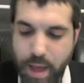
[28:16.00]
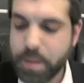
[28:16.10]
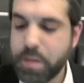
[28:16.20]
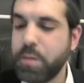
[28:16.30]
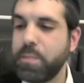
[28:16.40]

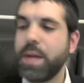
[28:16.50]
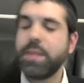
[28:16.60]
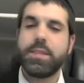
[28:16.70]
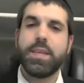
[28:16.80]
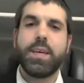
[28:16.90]
But the
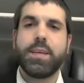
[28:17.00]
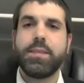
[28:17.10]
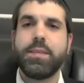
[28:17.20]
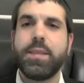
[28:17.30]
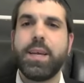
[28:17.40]
Ramban
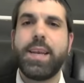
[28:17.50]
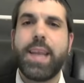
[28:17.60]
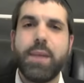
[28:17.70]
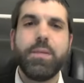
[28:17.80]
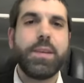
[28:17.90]
says that
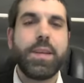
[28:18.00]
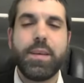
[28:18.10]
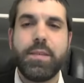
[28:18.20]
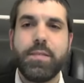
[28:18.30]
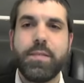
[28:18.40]

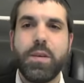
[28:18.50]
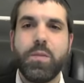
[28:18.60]
nowadays